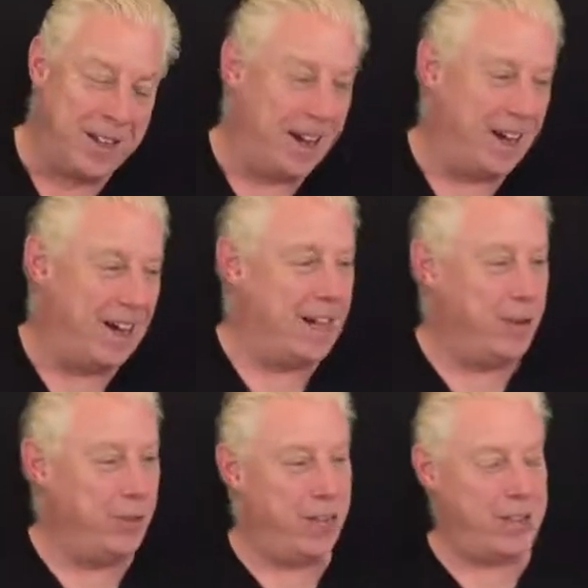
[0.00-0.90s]

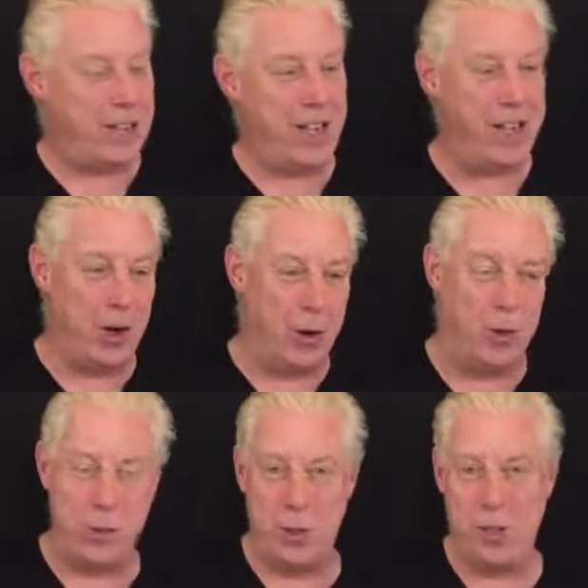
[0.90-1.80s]
If they set
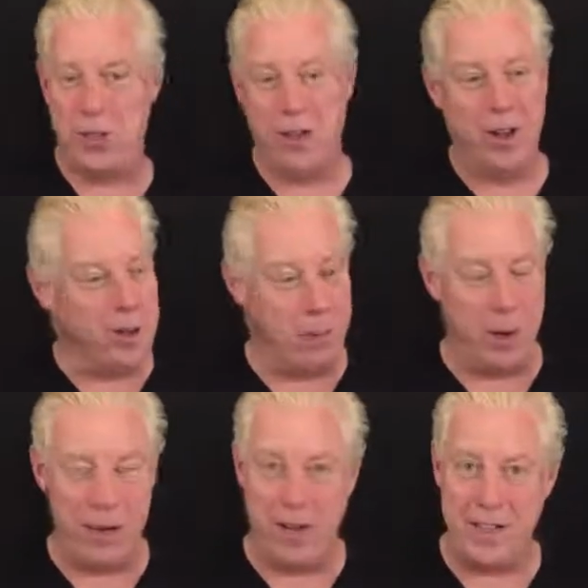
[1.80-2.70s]
goals which are
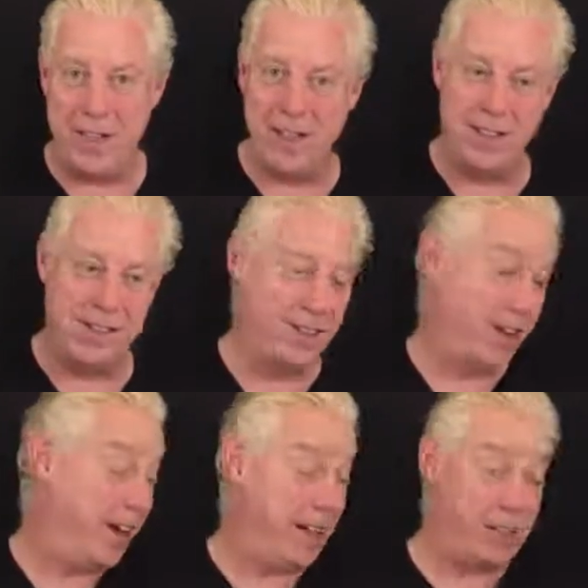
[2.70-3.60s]
unmotivating,
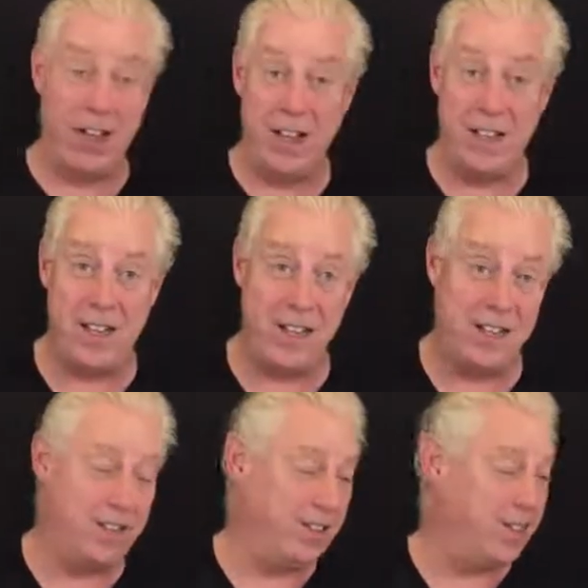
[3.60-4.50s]

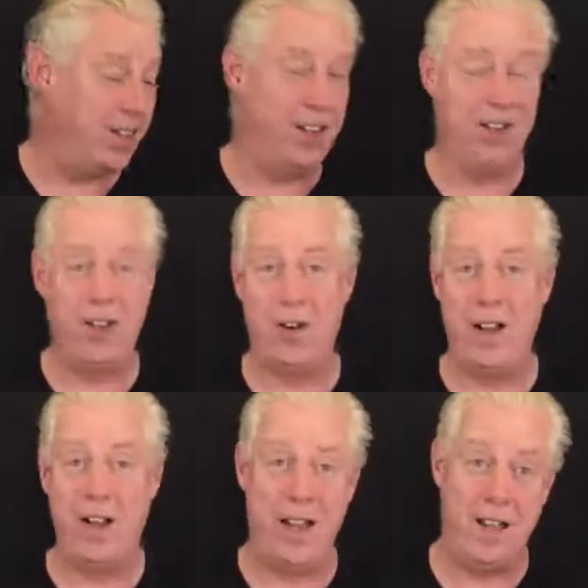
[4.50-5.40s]
unexciting, they're going to
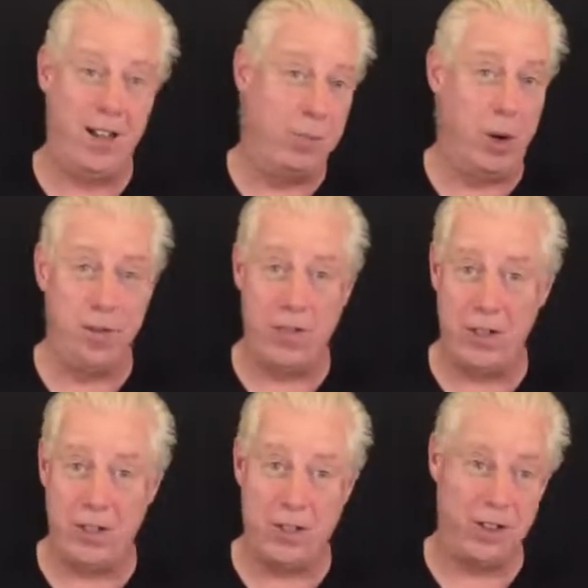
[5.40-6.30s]
create a
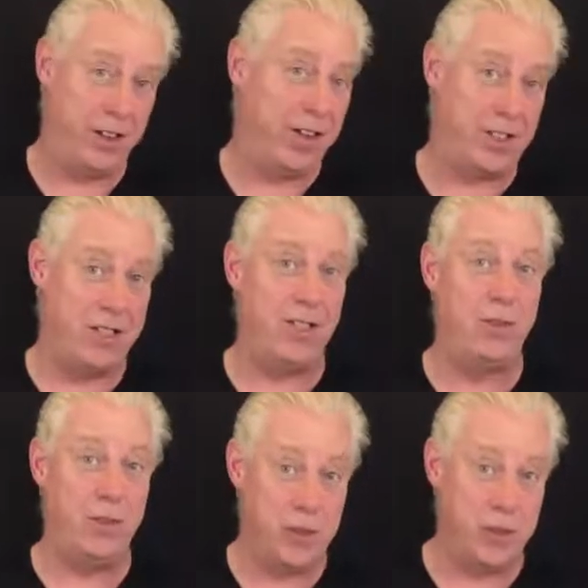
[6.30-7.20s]
unmotivational and unexciting
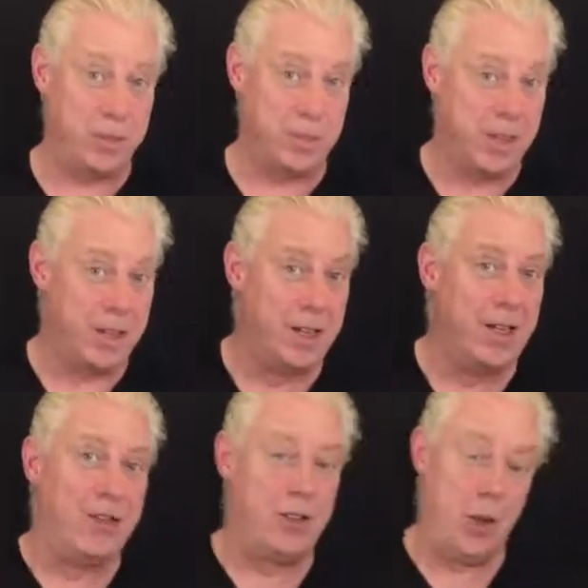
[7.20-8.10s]
future.
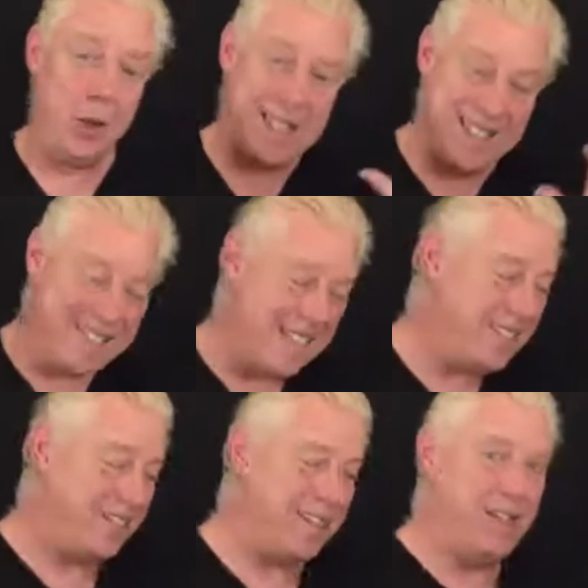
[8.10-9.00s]
So we
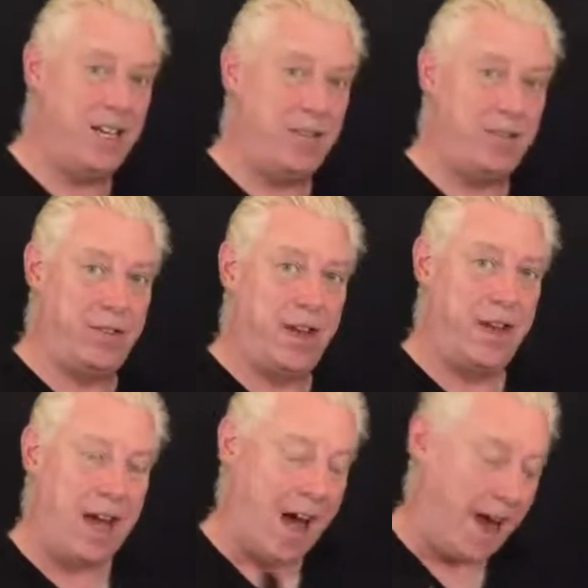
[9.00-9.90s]
need to give
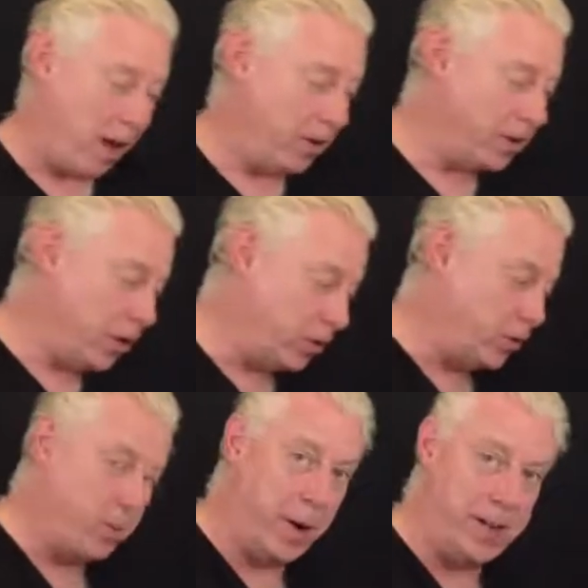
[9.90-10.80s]
our
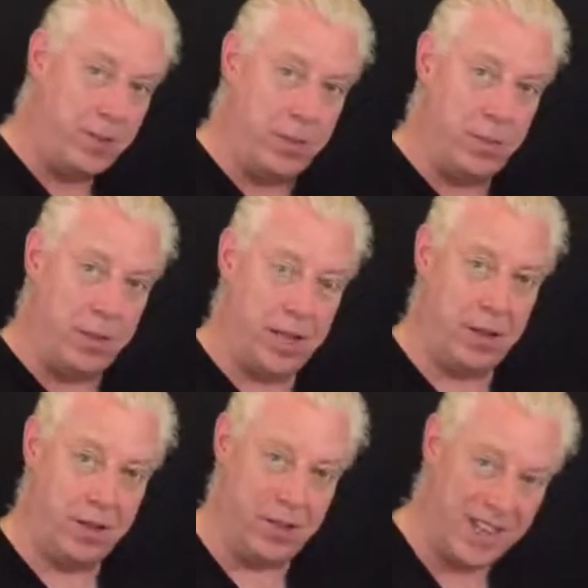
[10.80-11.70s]
unconscious mind something
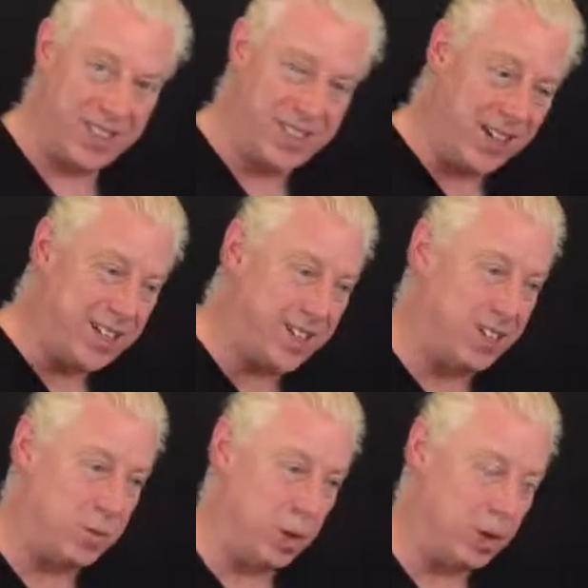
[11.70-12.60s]
that's exciting,
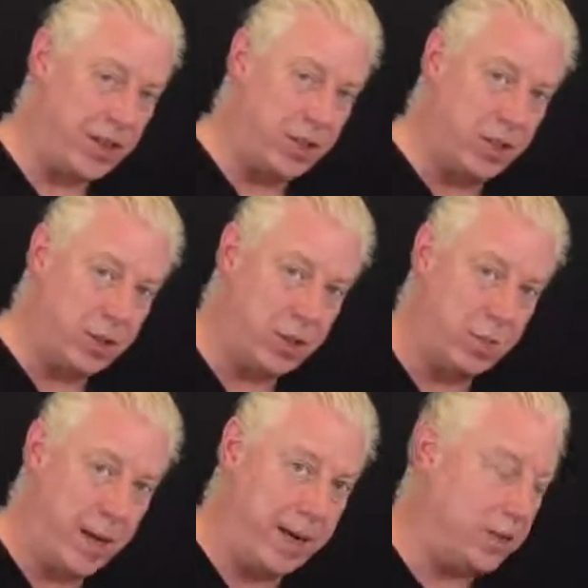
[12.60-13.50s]
that's motivational, that's
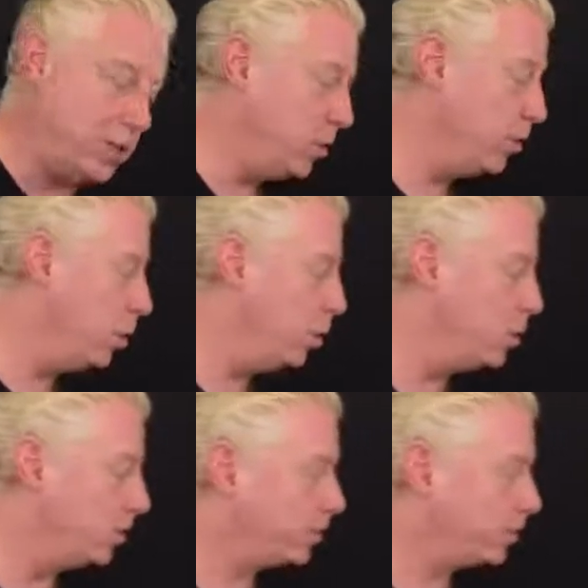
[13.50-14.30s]
compelling to move towards.